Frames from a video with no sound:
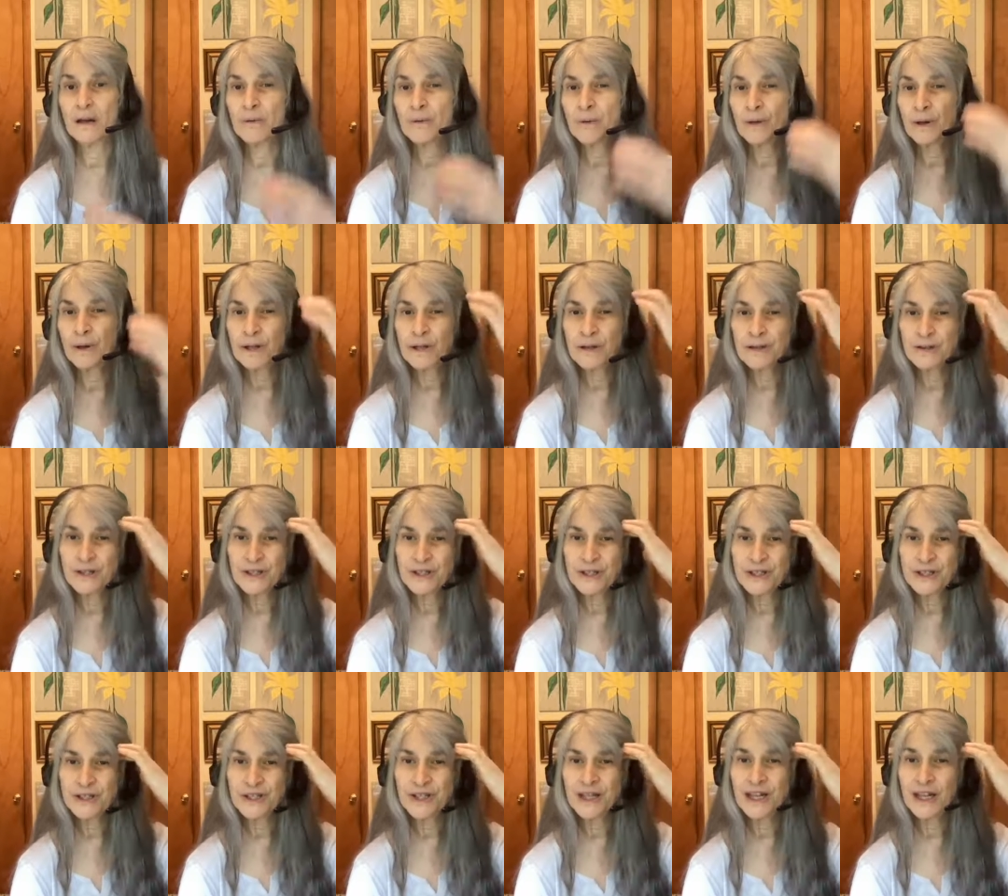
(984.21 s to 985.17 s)
what you
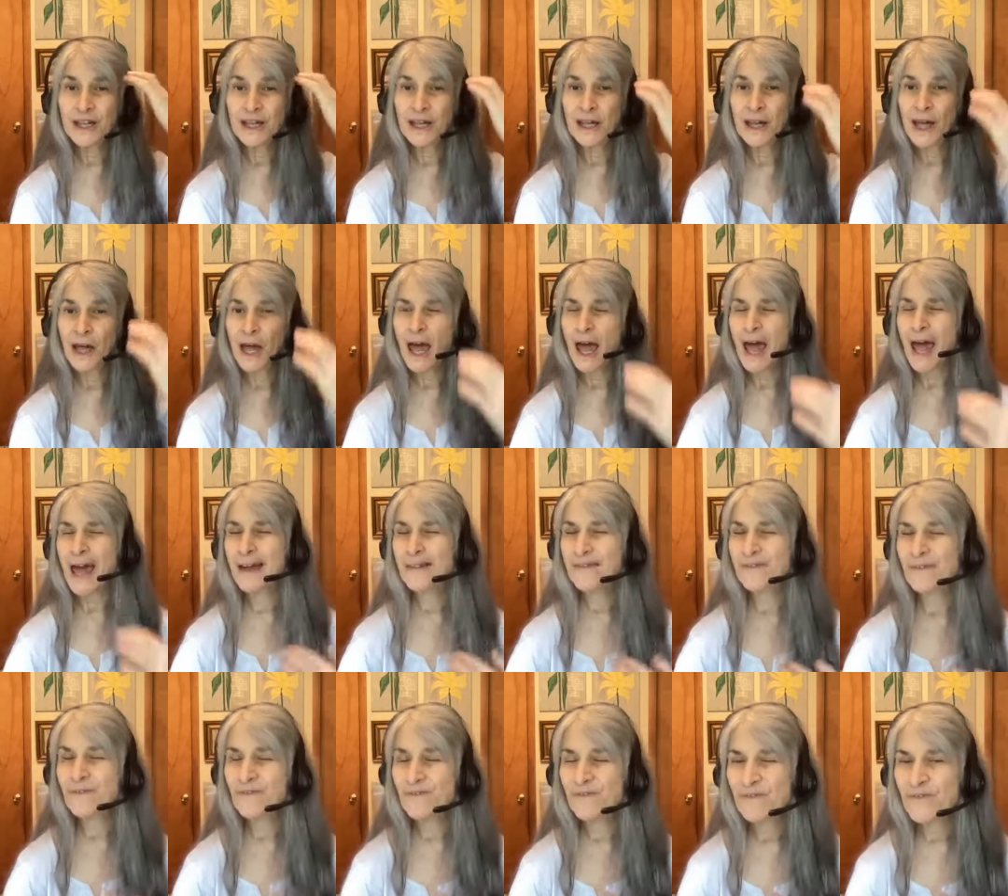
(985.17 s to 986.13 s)
see
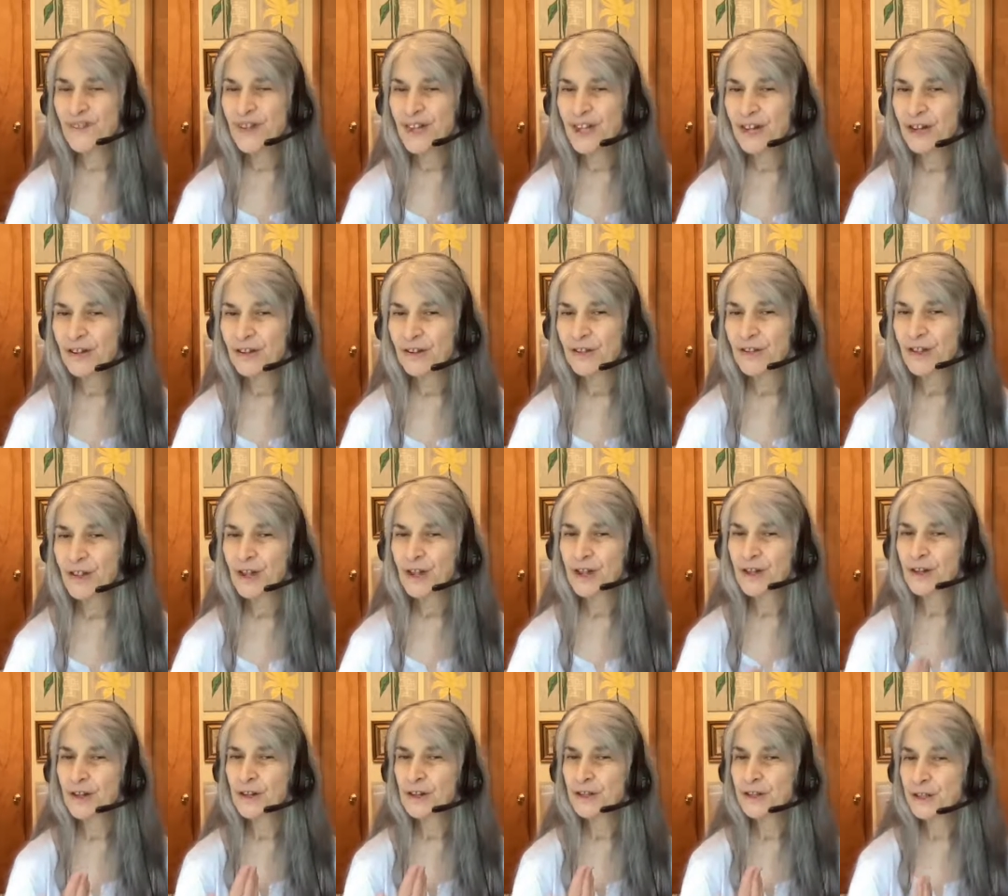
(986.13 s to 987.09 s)
and feel,
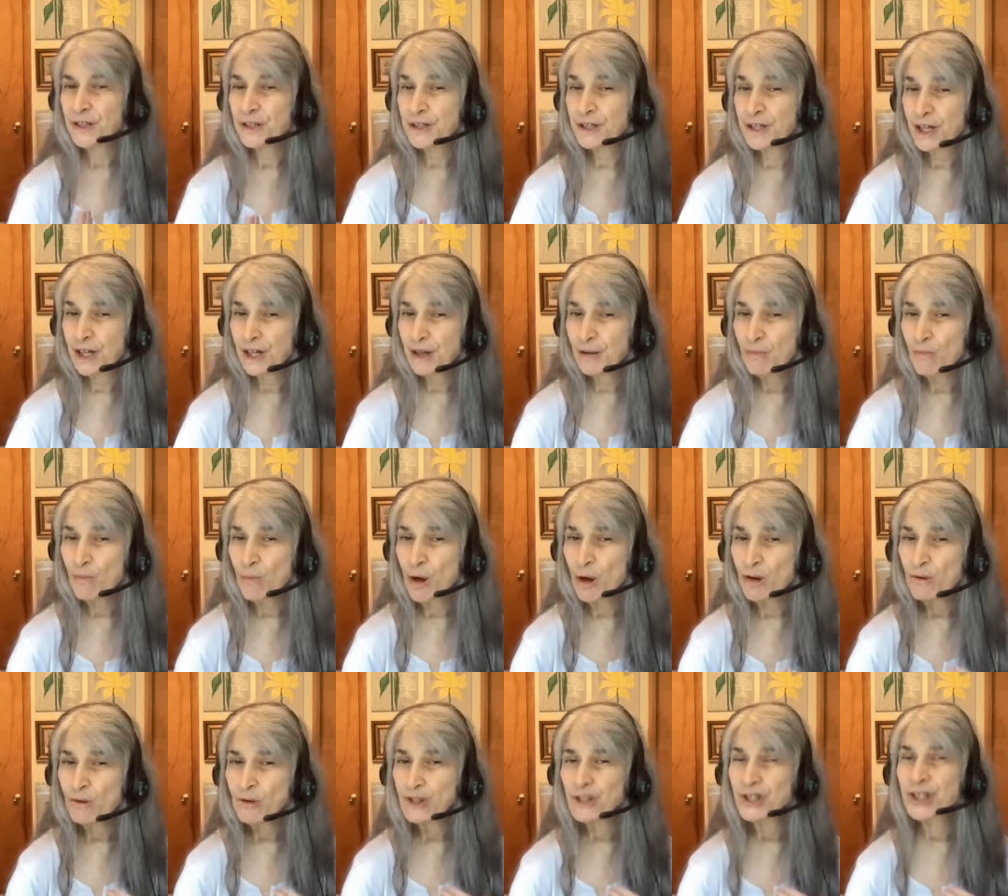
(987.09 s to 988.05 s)
because it's the
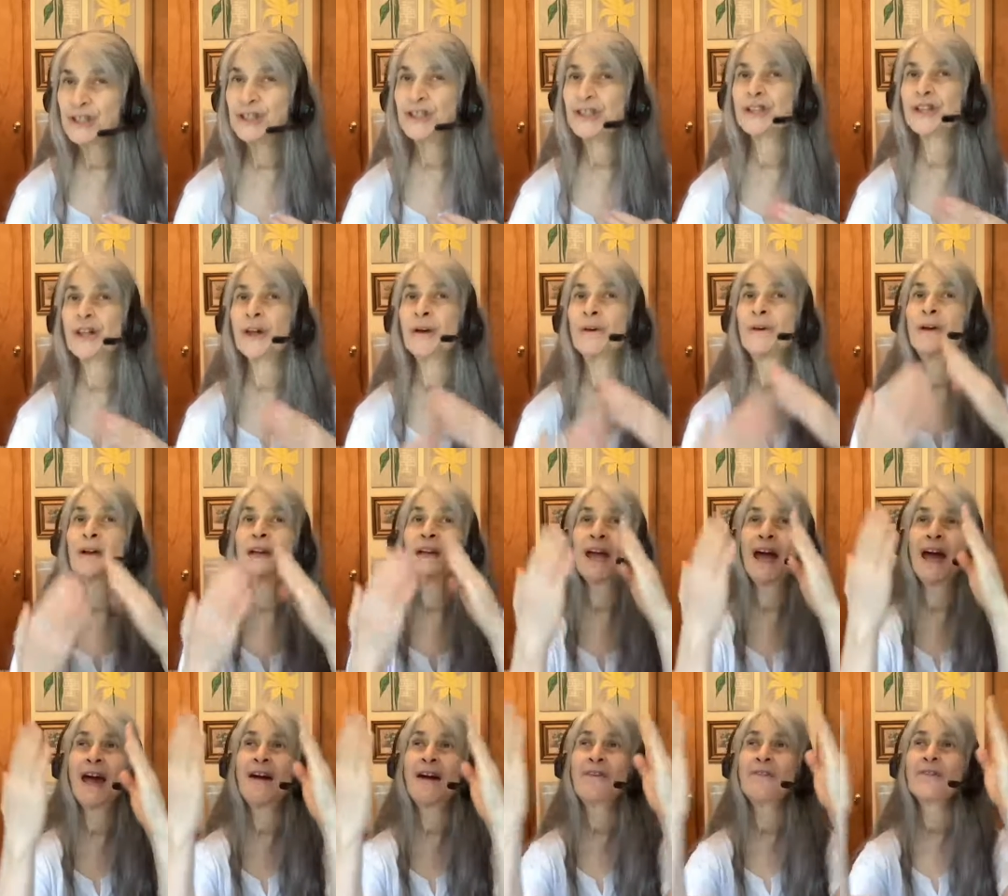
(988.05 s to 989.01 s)
emotions going
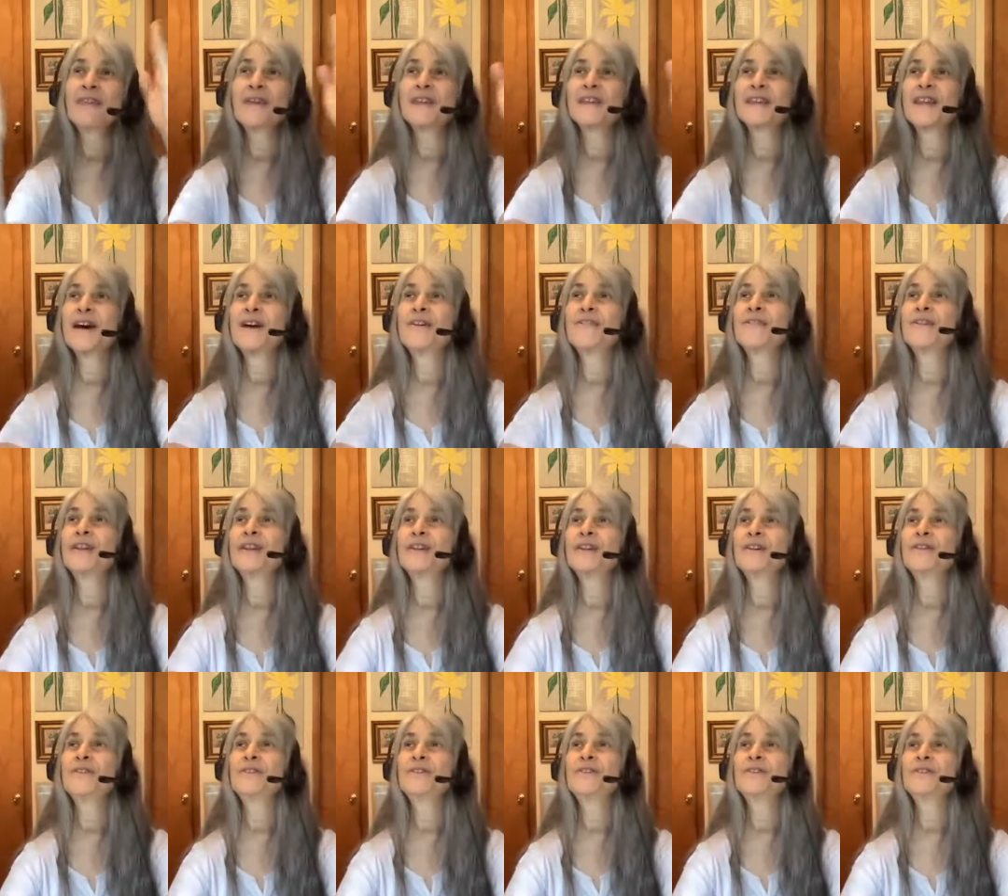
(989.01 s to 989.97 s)
out that tell the
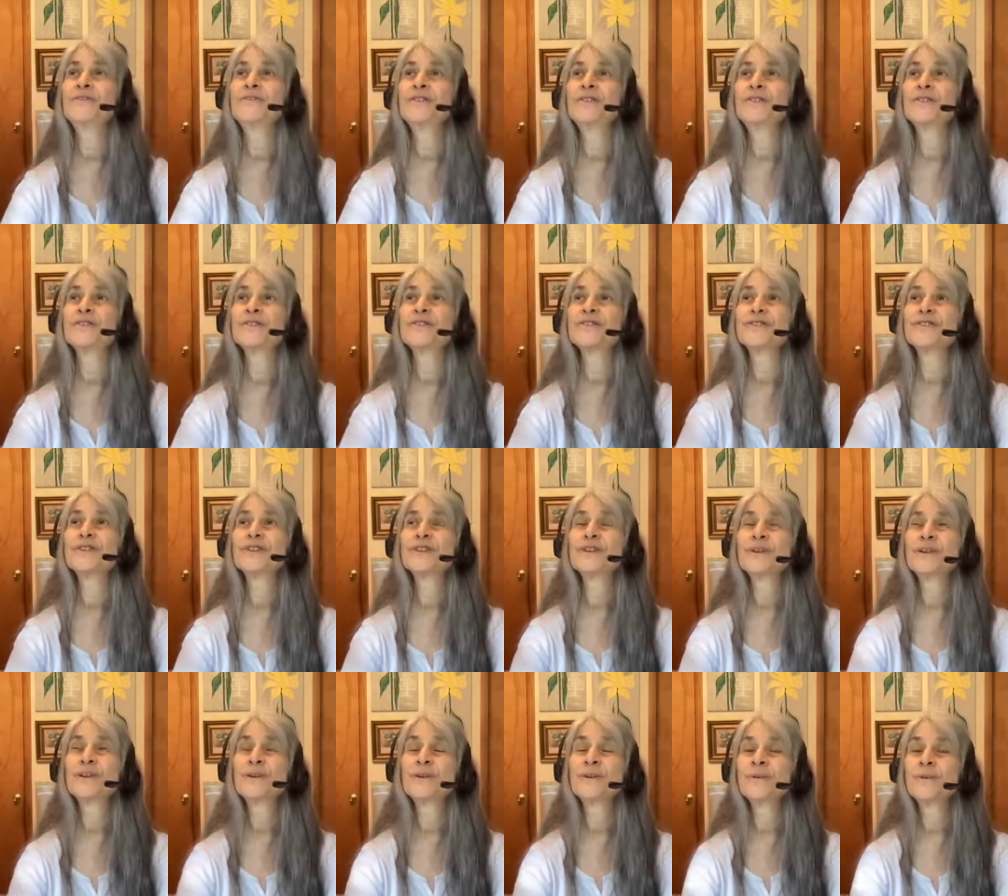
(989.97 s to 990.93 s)
universe
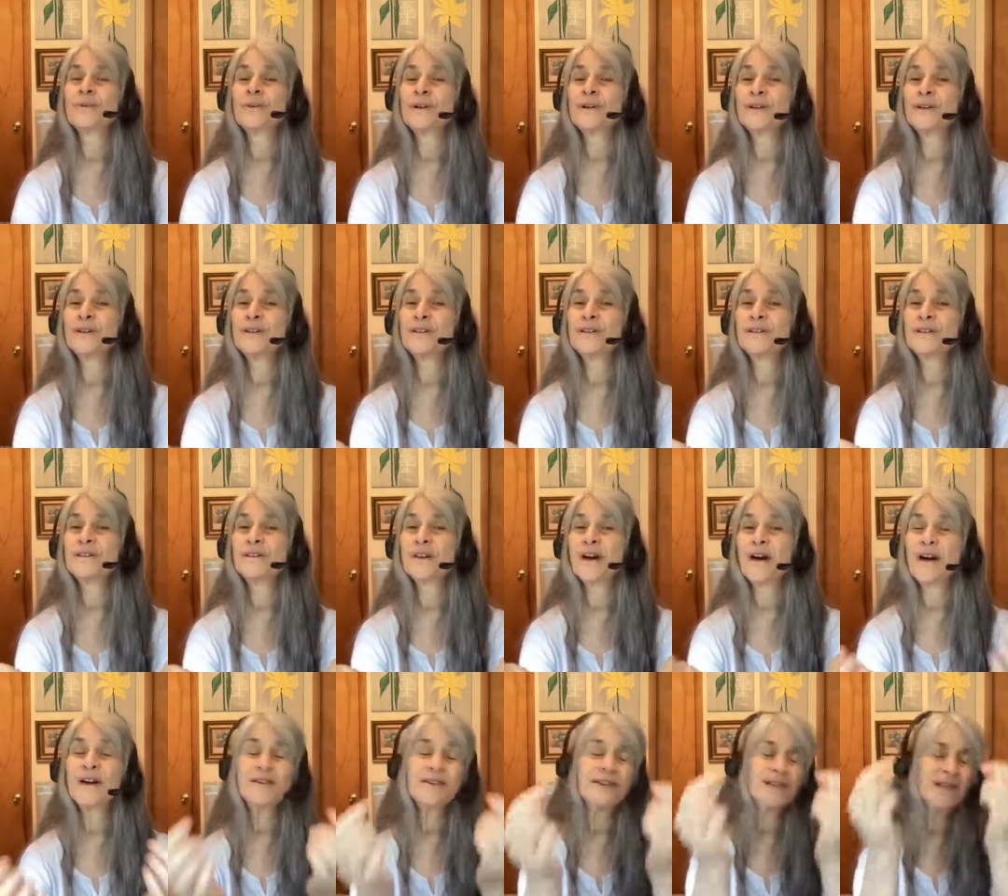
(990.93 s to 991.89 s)
what you
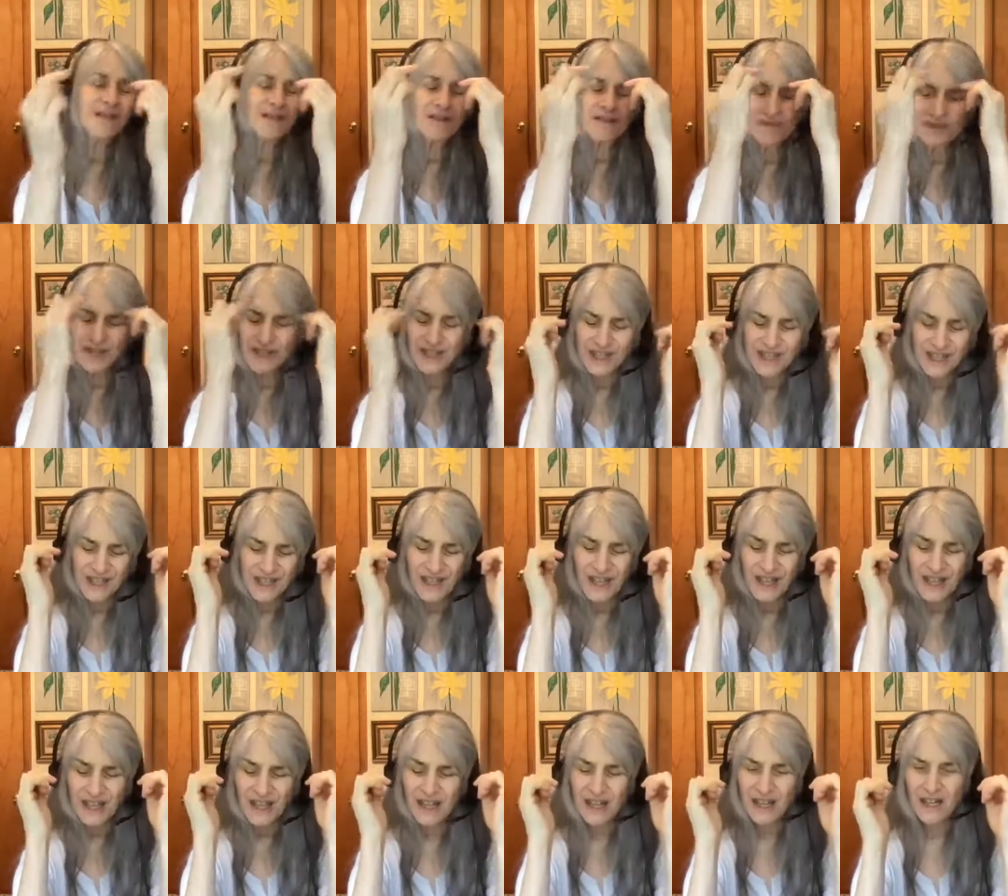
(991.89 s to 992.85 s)
desire. You don't just
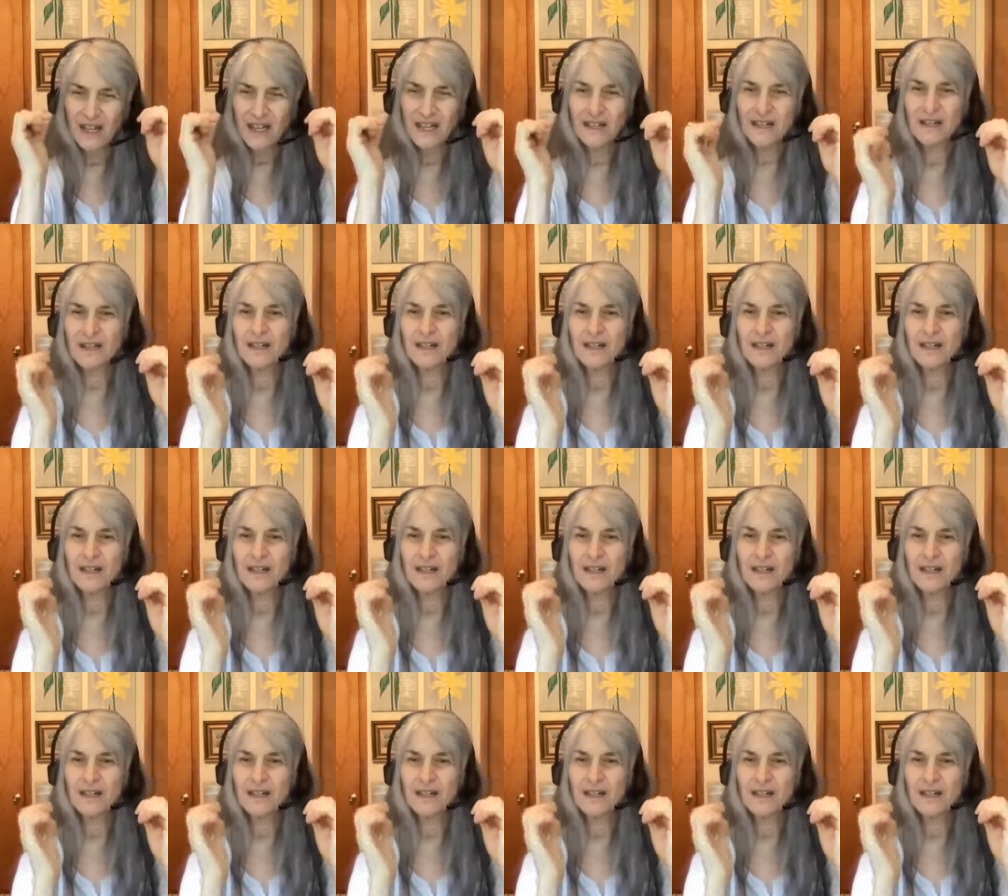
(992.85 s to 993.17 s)
think it,